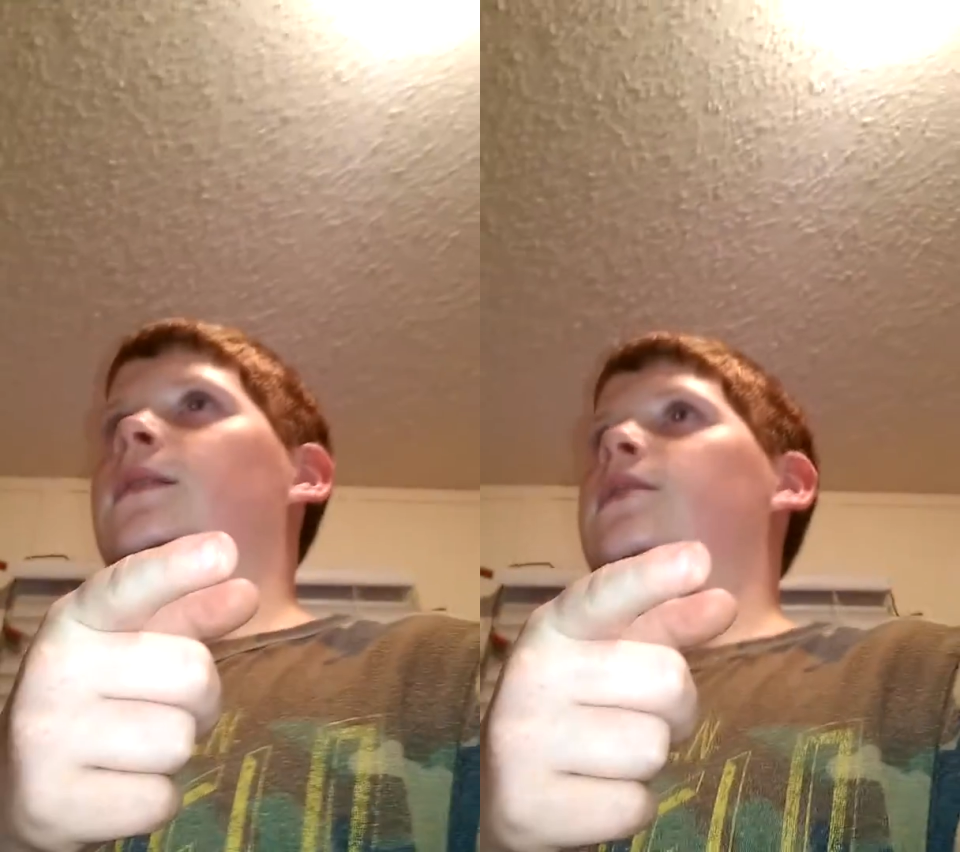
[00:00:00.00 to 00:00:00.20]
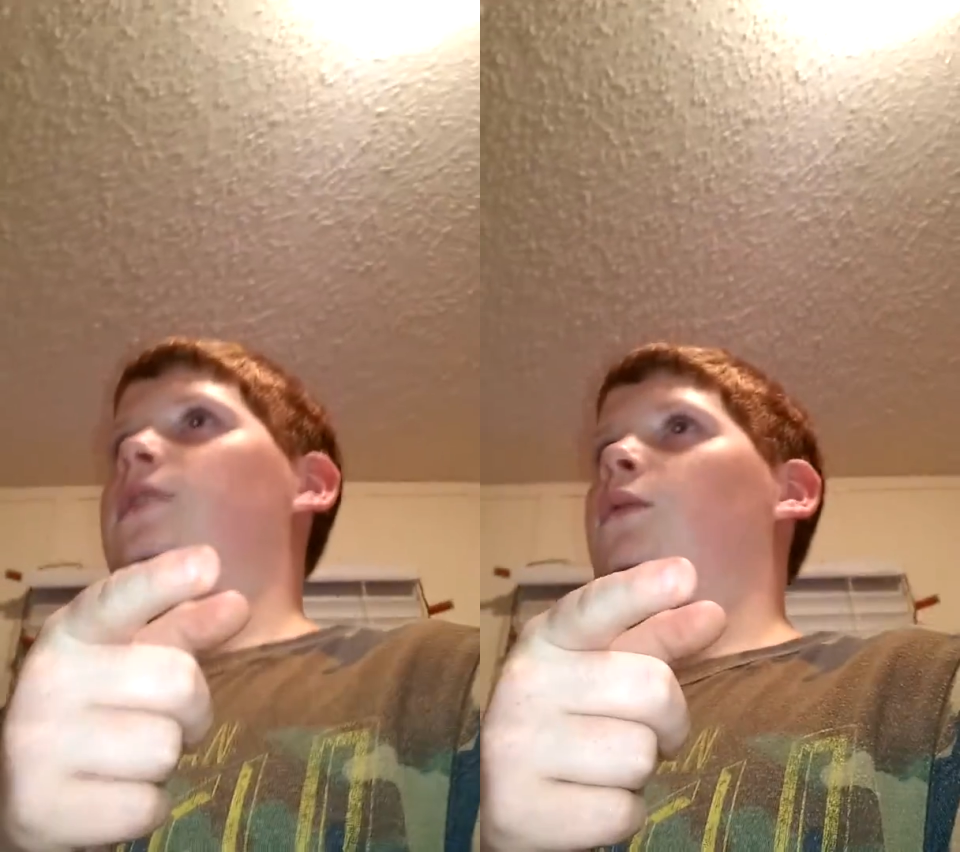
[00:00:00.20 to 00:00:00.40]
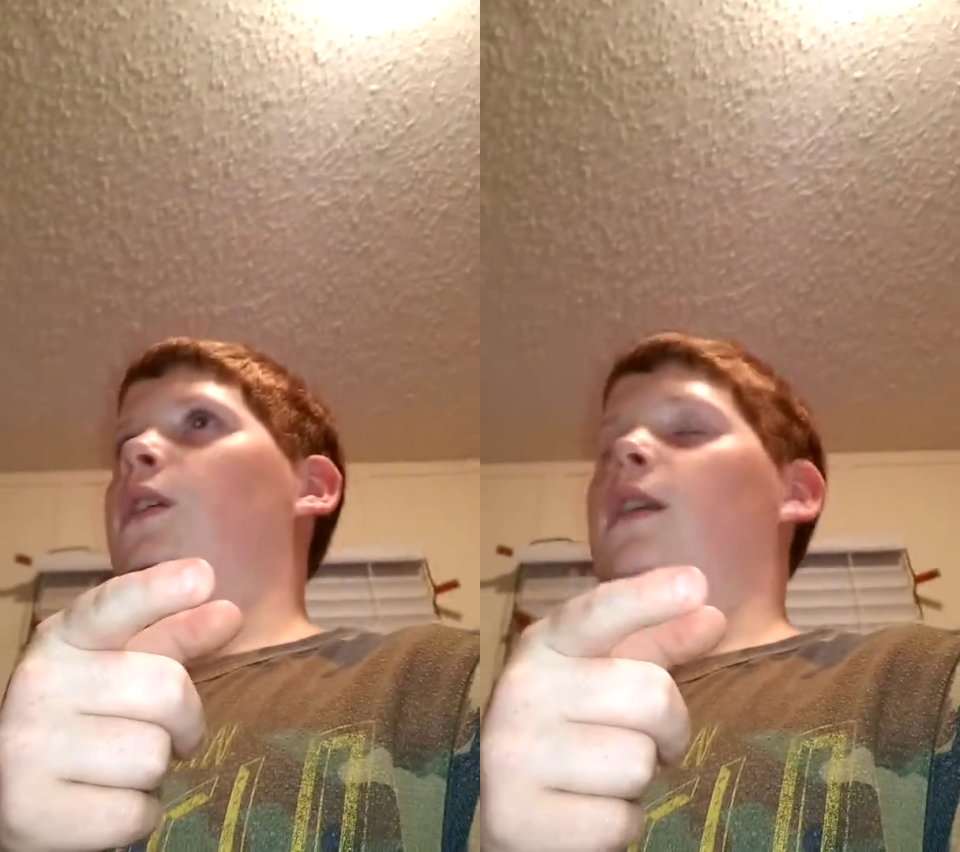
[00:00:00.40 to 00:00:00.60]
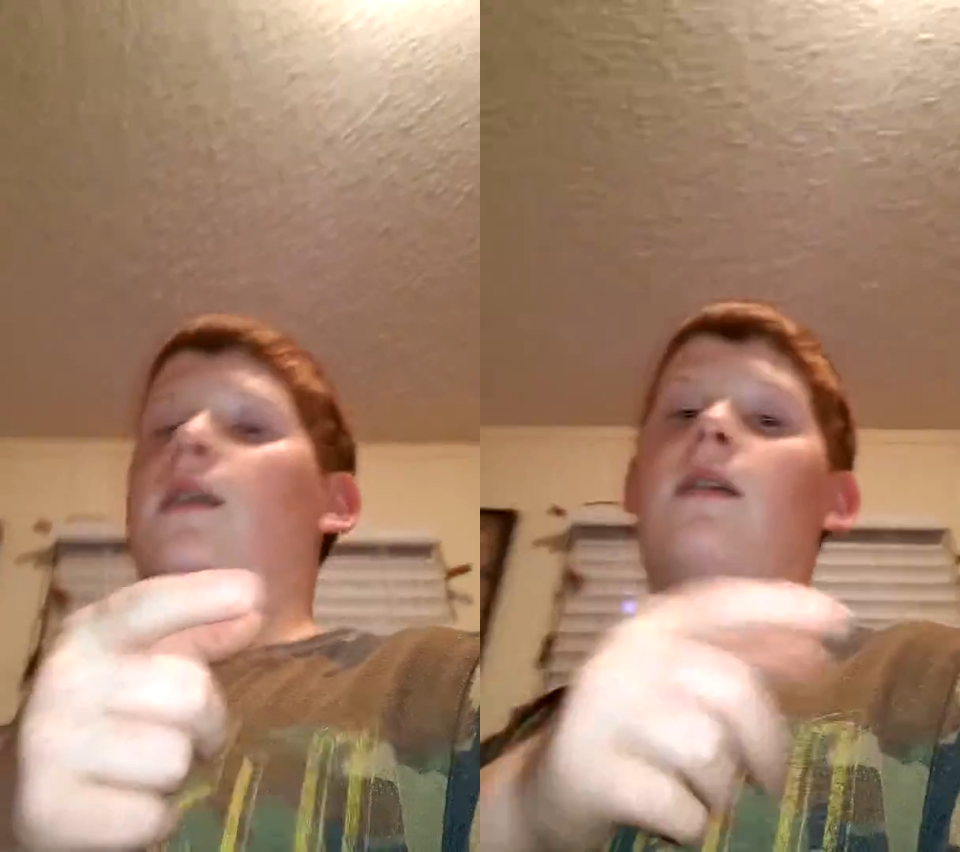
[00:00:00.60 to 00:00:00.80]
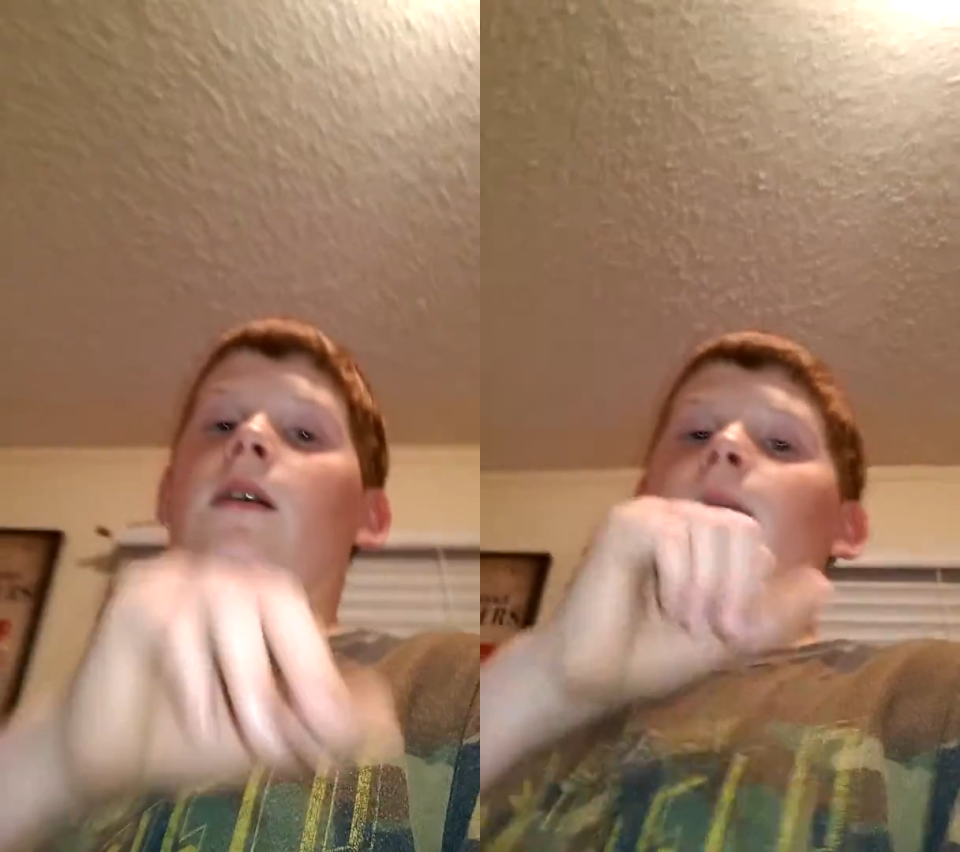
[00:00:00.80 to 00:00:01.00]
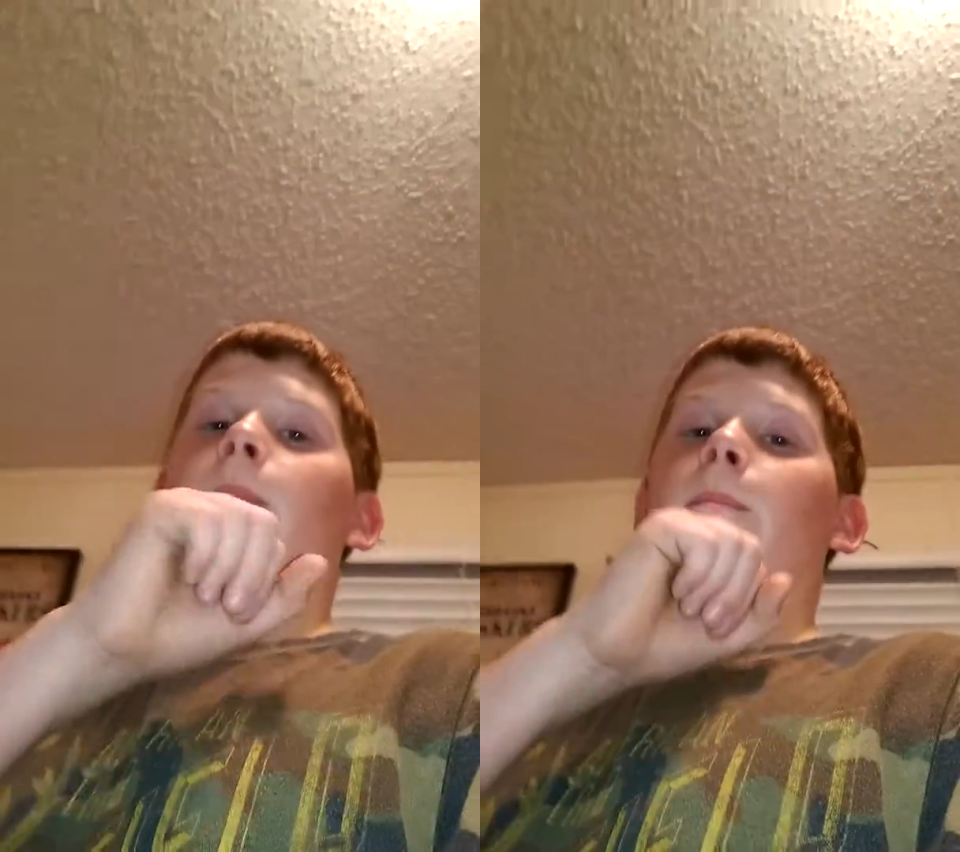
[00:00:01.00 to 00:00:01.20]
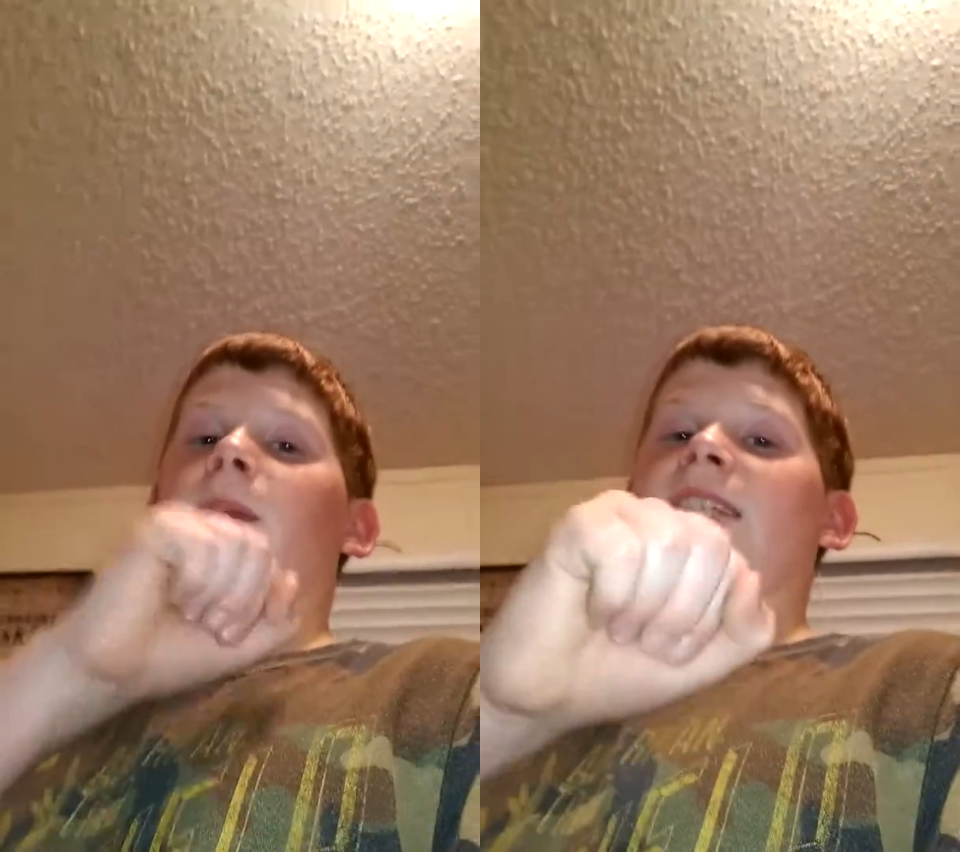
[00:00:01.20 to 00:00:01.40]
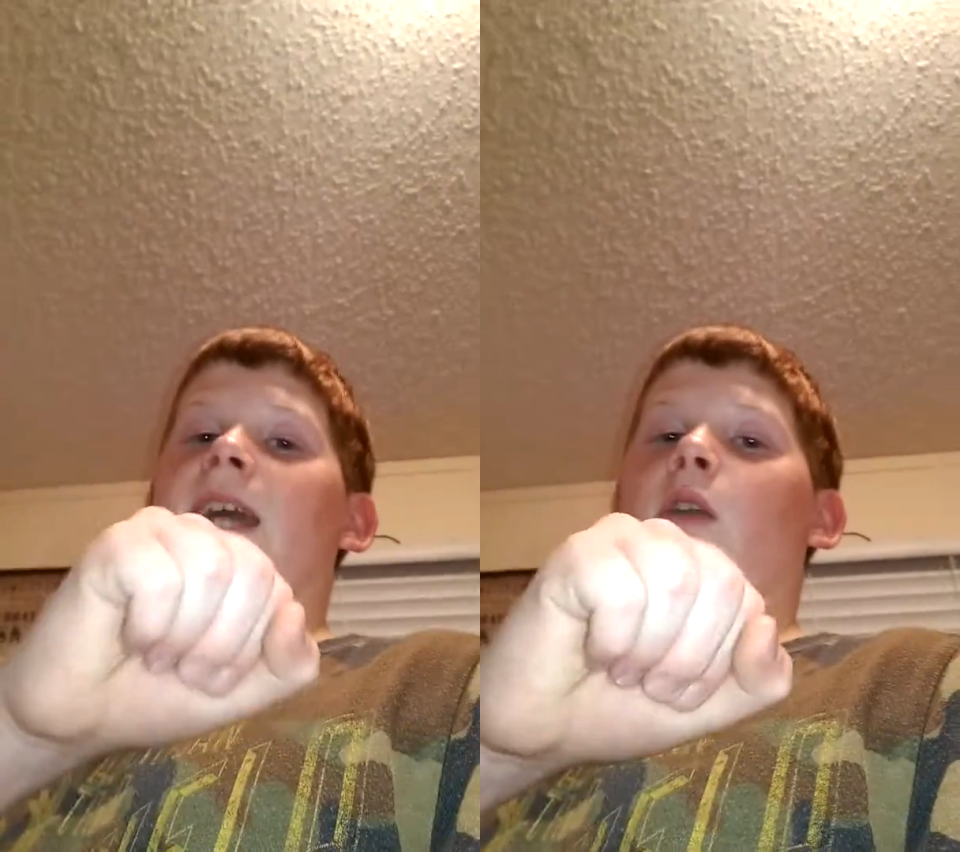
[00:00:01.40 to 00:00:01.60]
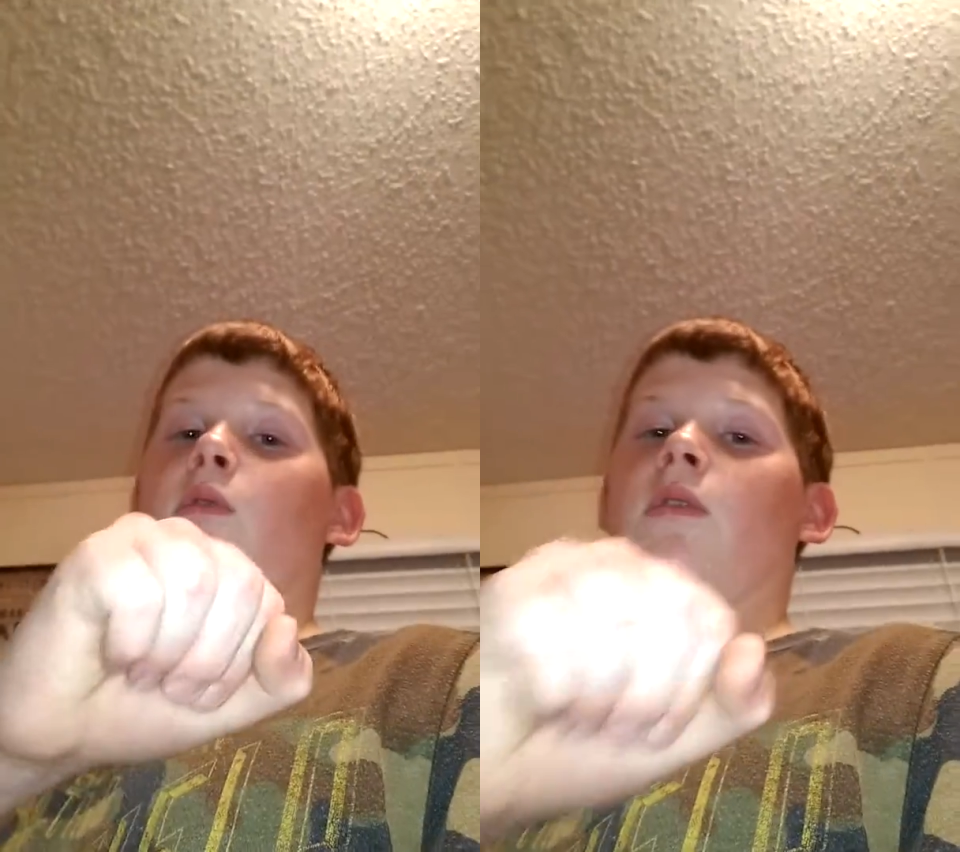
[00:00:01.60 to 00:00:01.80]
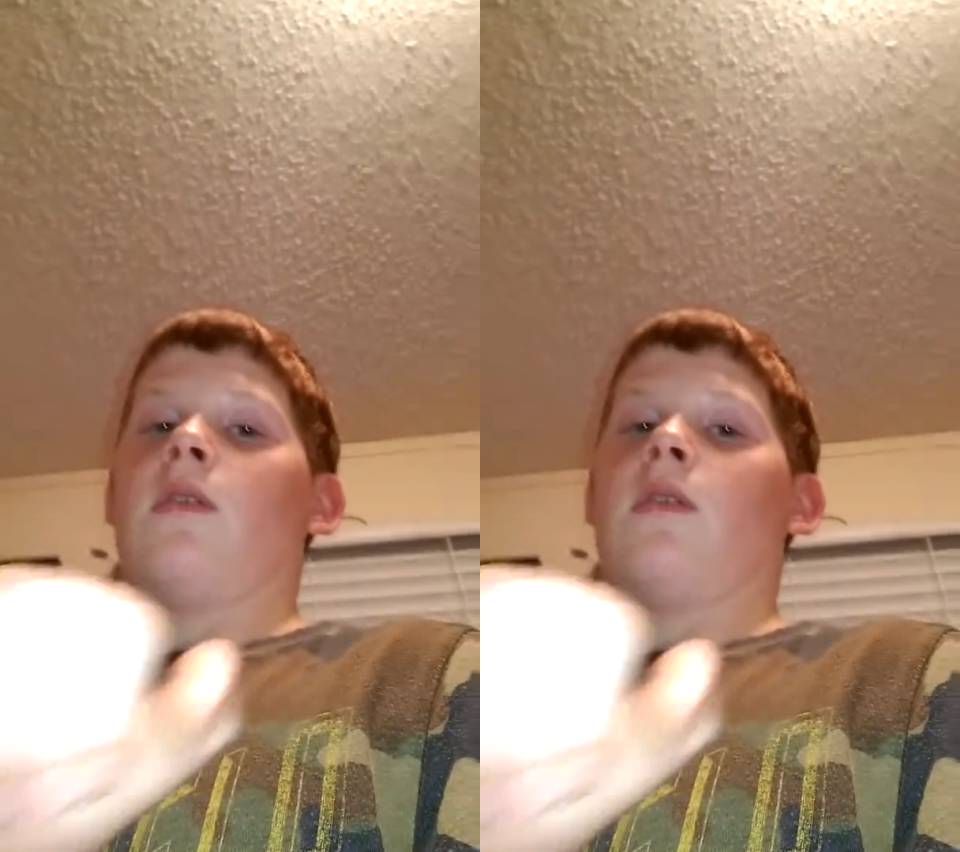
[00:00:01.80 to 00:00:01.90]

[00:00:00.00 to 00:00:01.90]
So, uh, peace out.